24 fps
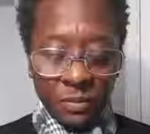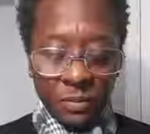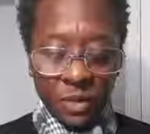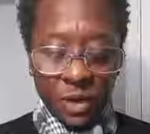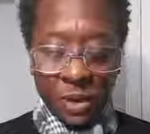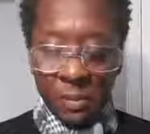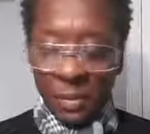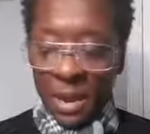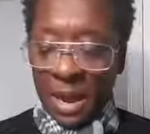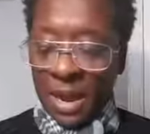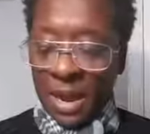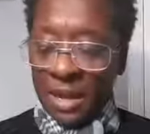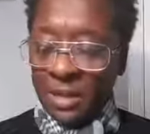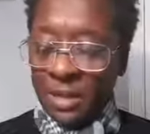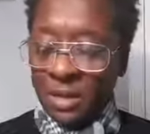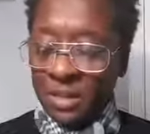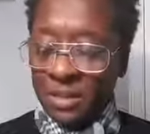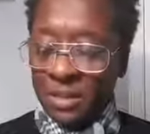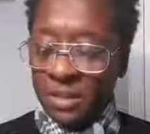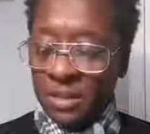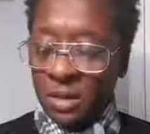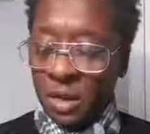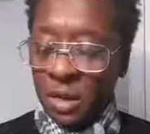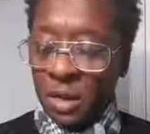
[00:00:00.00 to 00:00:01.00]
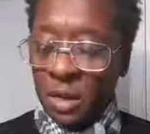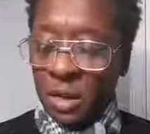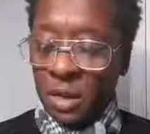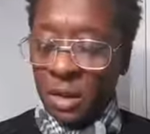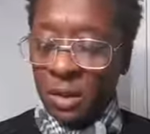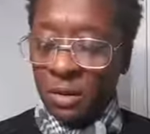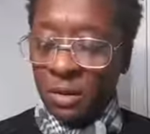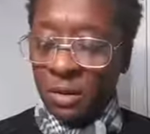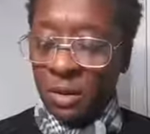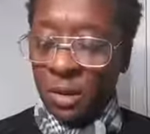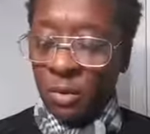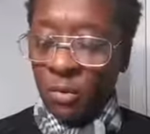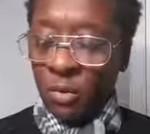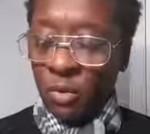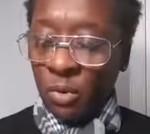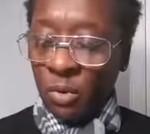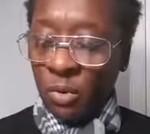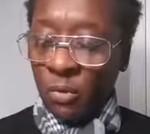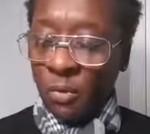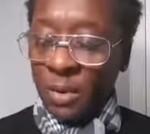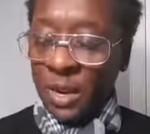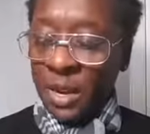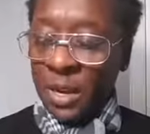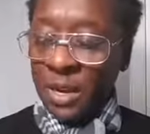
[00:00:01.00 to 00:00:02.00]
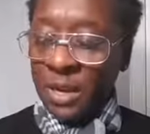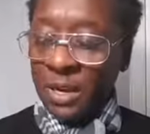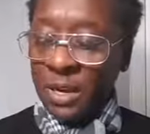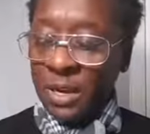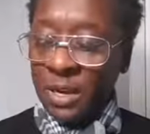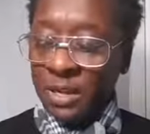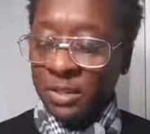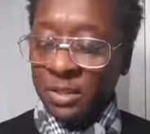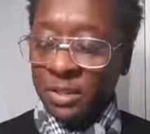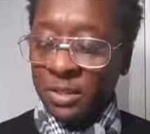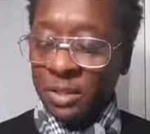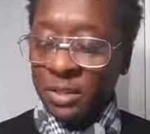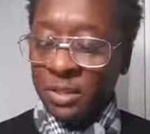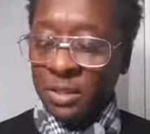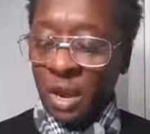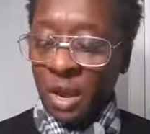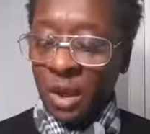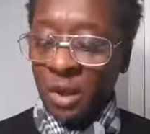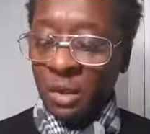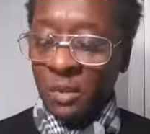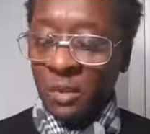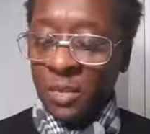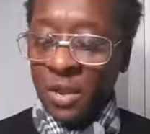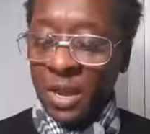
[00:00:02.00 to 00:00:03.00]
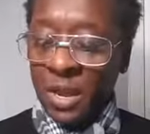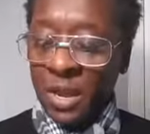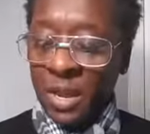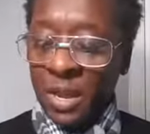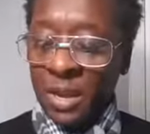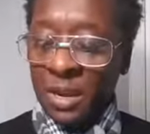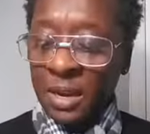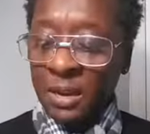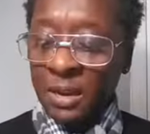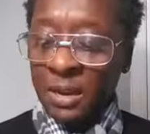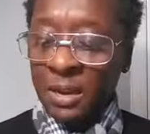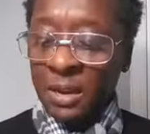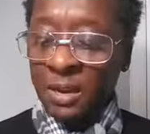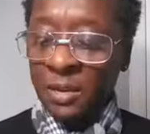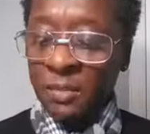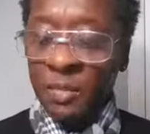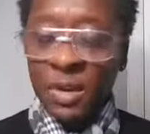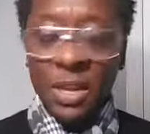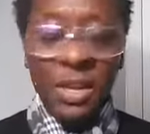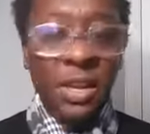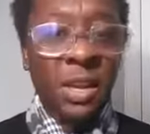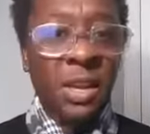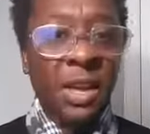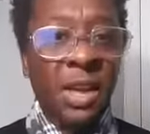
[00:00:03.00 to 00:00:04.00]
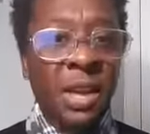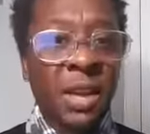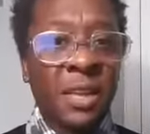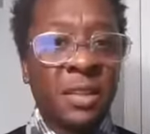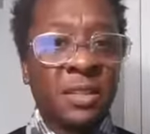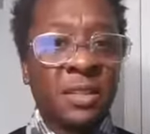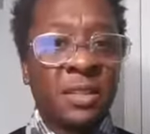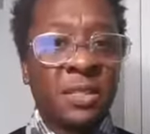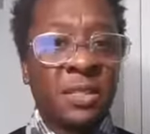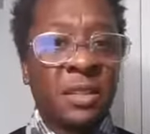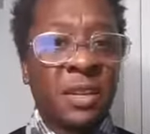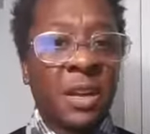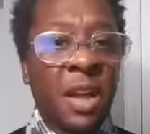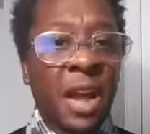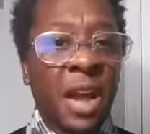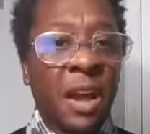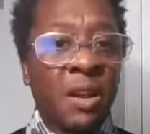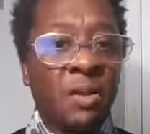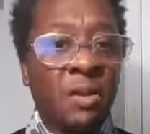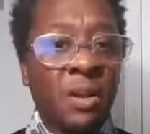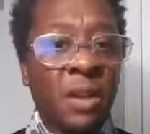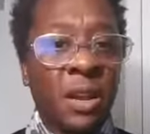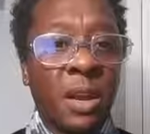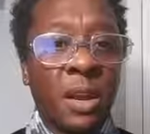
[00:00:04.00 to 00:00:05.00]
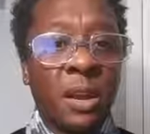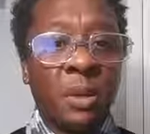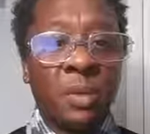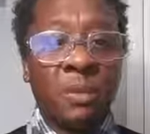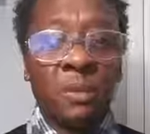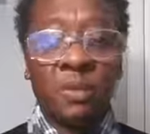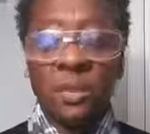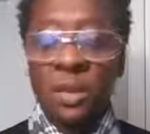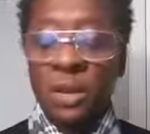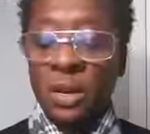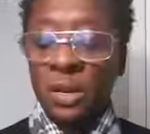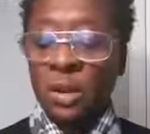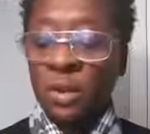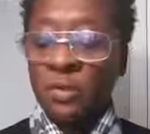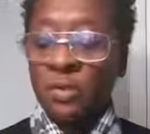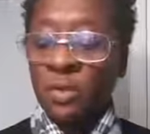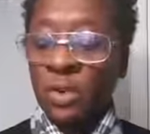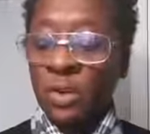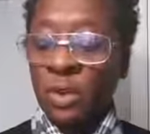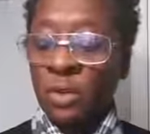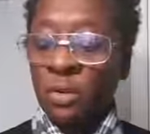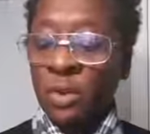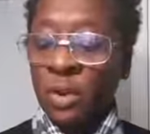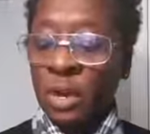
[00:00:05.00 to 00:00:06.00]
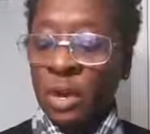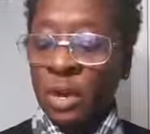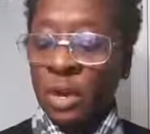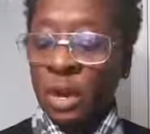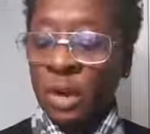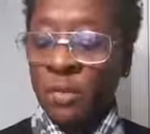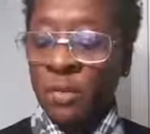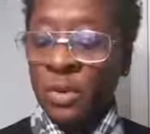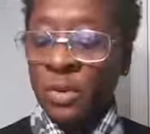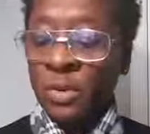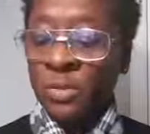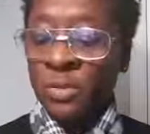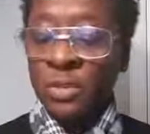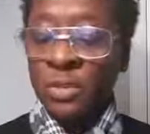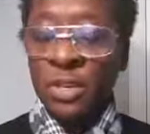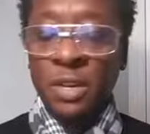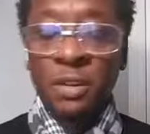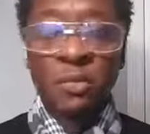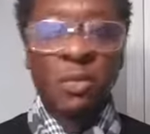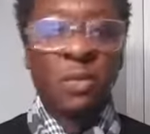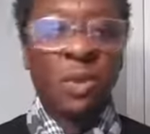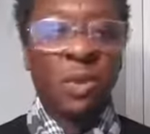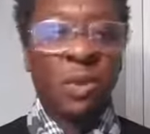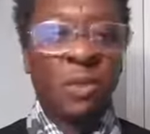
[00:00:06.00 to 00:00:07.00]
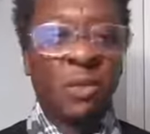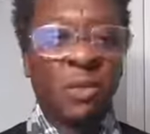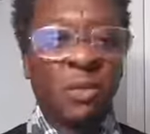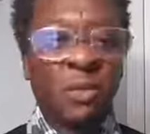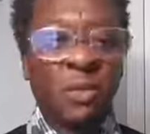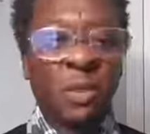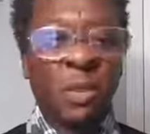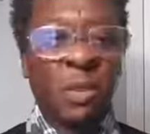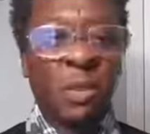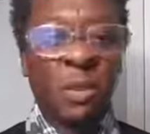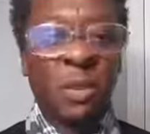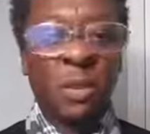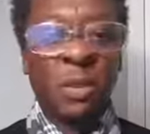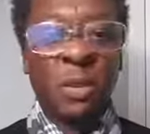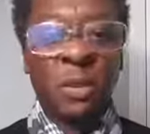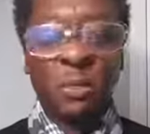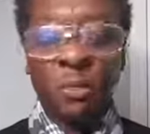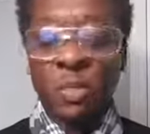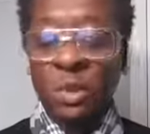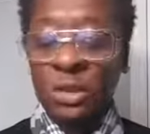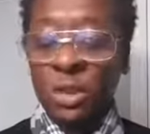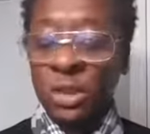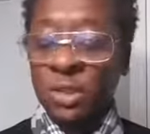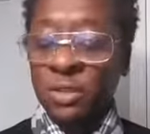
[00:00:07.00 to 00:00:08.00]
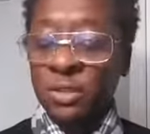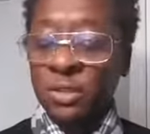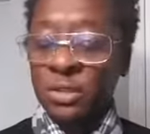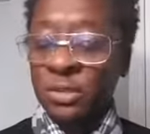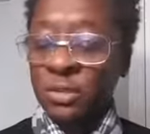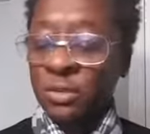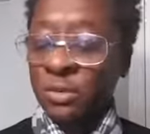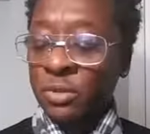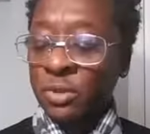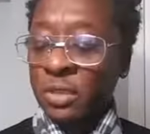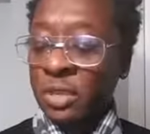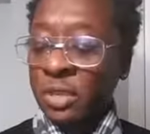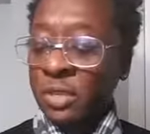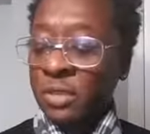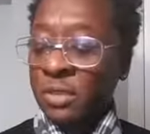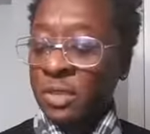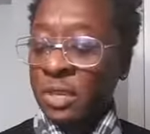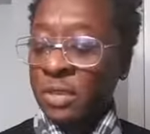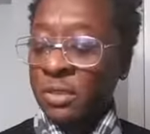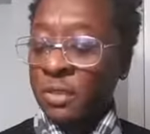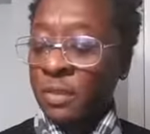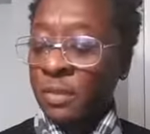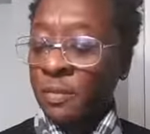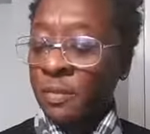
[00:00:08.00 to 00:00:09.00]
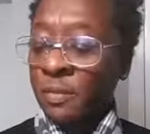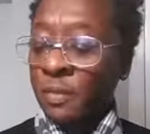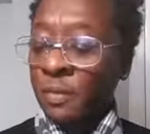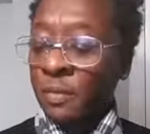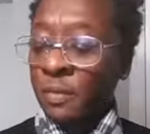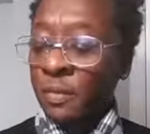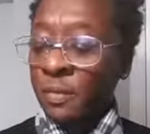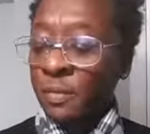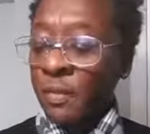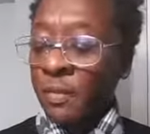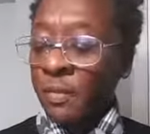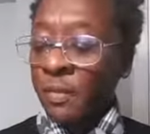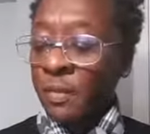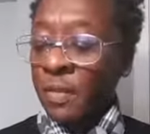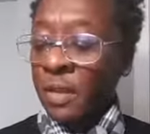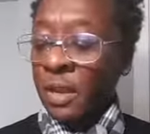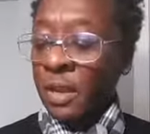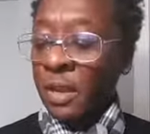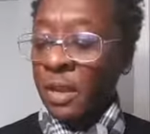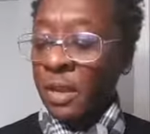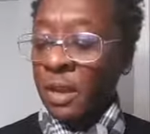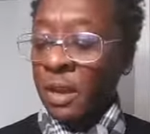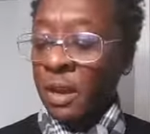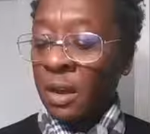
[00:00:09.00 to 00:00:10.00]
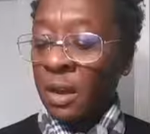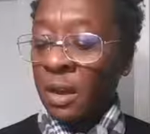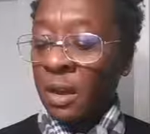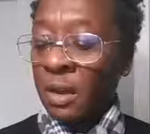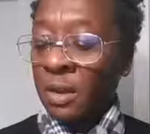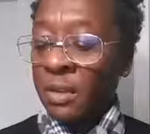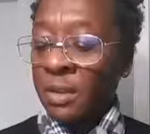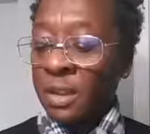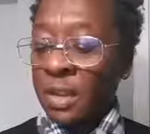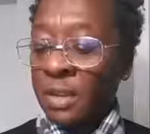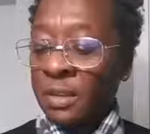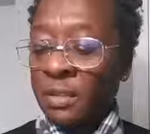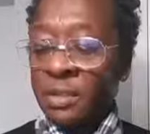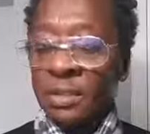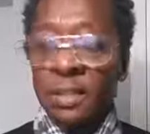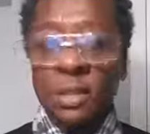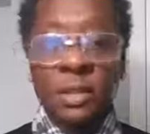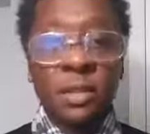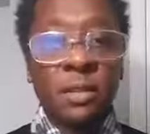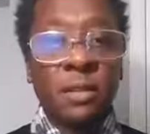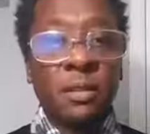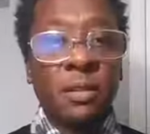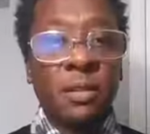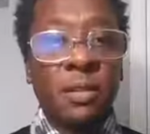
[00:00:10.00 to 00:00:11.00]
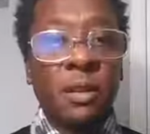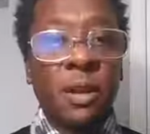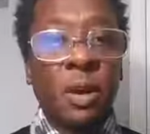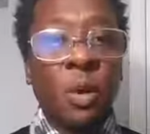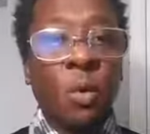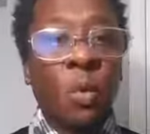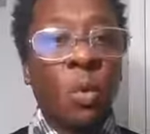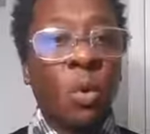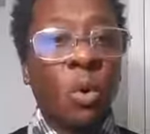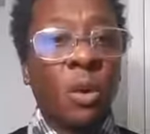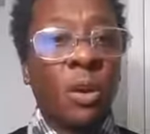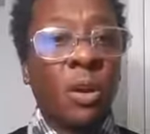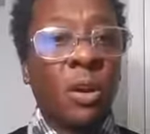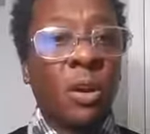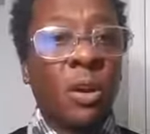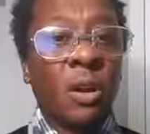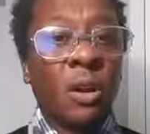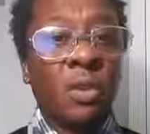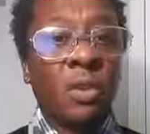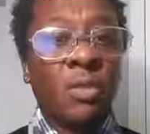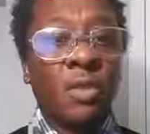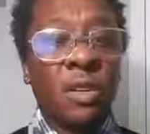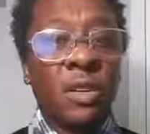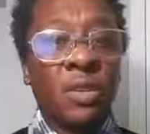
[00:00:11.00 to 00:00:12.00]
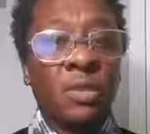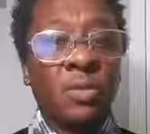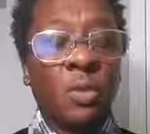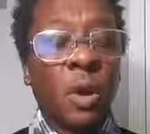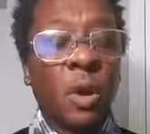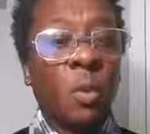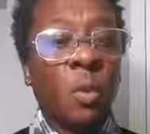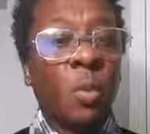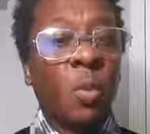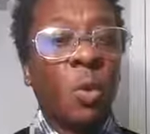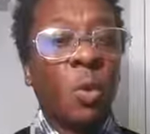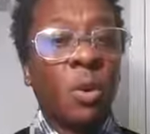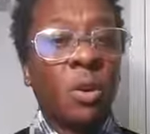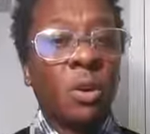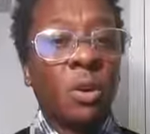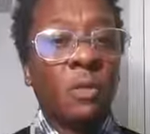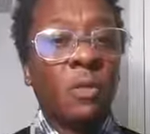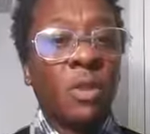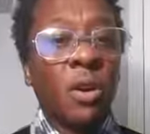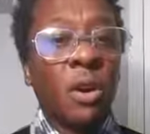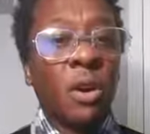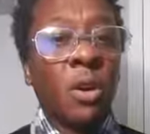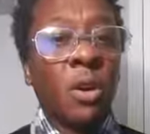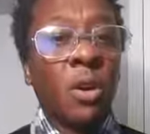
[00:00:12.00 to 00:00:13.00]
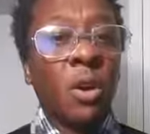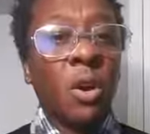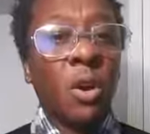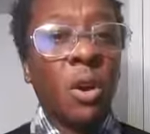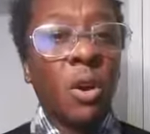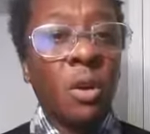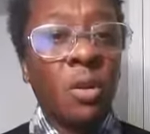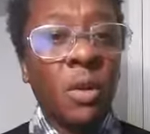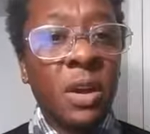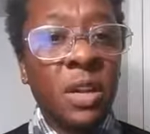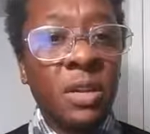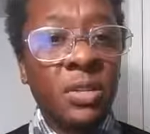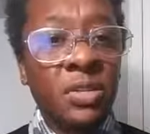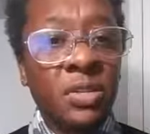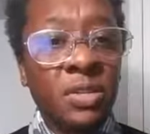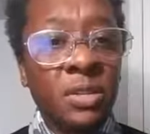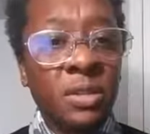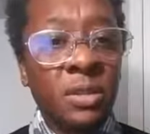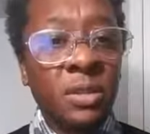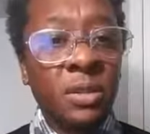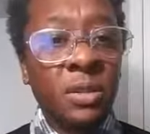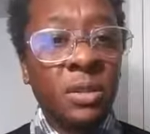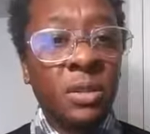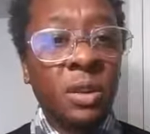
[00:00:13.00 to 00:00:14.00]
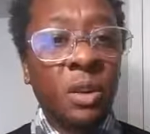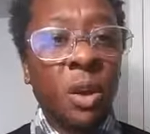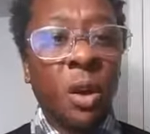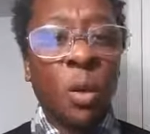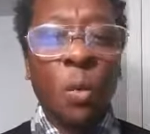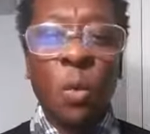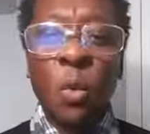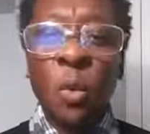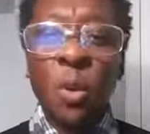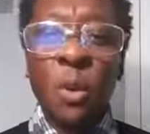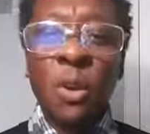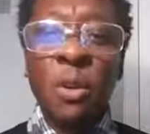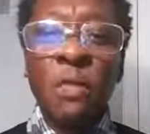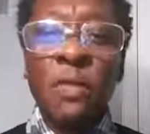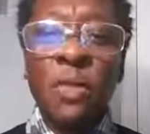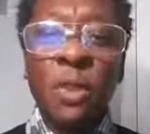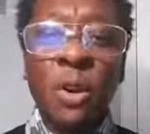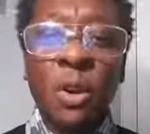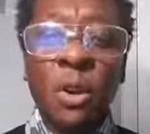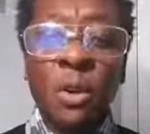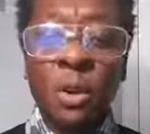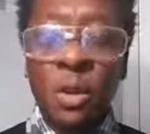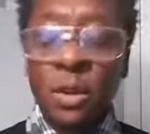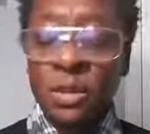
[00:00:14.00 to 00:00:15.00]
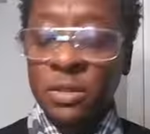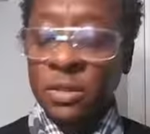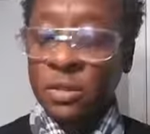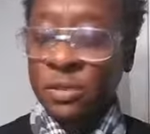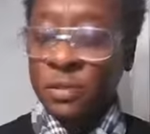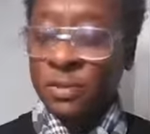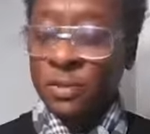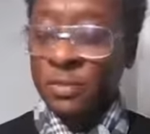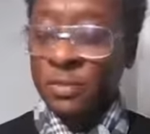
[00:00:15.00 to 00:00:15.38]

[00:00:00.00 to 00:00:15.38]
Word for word: by this uh, liberal PEN. It's called PEN, P E N is the acronym. Uh, if you go look it up, you'll see what what the what the institution is that's uh, that's awarding her this award of courage, award of courage,